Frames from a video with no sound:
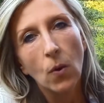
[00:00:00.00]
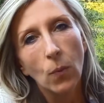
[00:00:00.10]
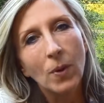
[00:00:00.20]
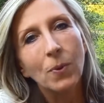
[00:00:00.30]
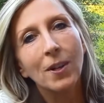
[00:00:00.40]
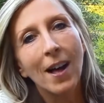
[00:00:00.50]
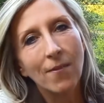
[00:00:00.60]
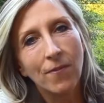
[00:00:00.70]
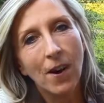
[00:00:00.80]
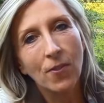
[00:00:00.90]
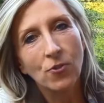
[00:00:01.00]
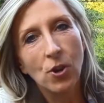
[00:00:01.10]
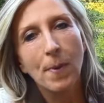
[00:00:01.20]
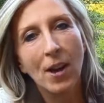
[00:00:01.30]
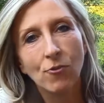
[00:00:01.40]
We will have Father
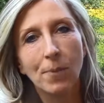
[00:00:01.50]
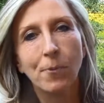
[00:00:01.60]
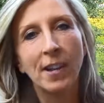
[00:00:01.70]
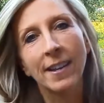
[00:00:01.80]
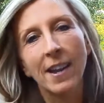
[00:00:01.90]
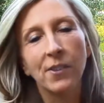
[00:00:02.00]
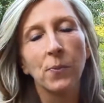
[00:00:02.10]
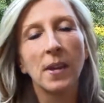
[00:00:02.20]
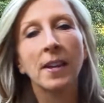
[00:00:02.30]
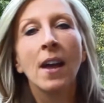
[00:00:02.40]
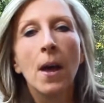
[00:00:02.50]
Joe Patrick Breen next week,